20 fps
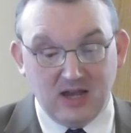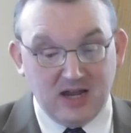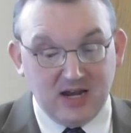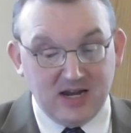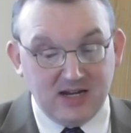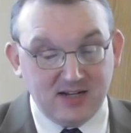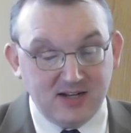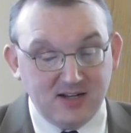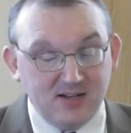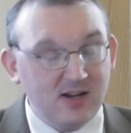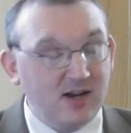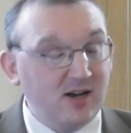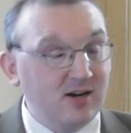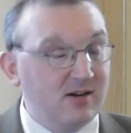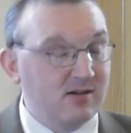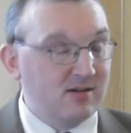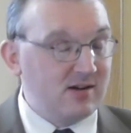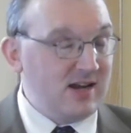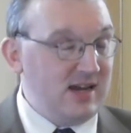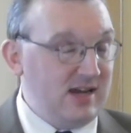He didn't
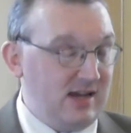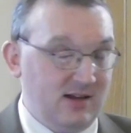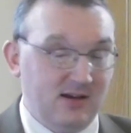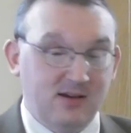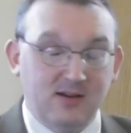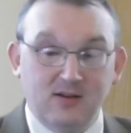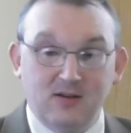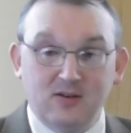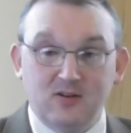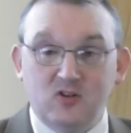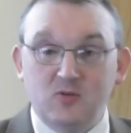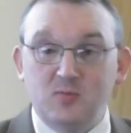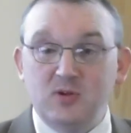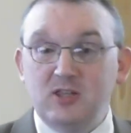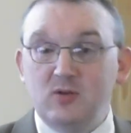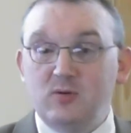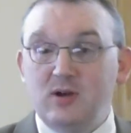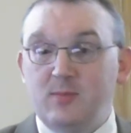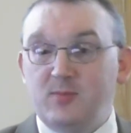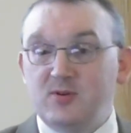agree to be
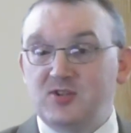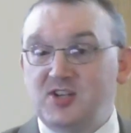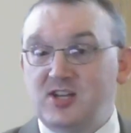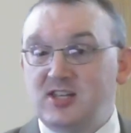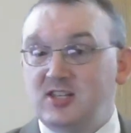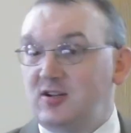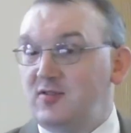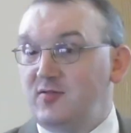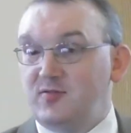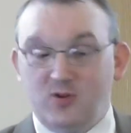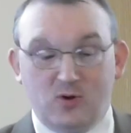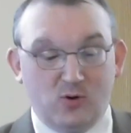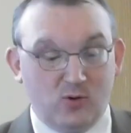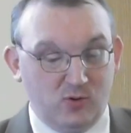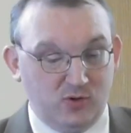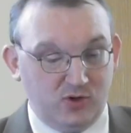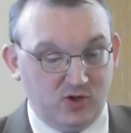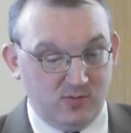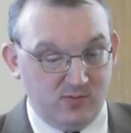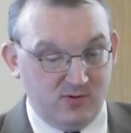the representative of the
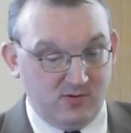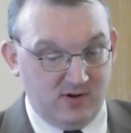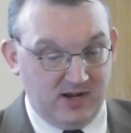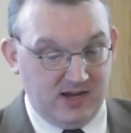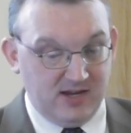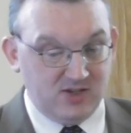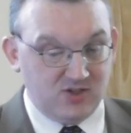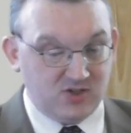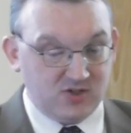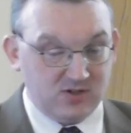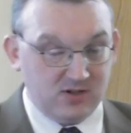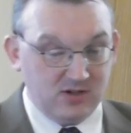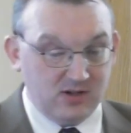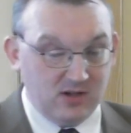whole human race.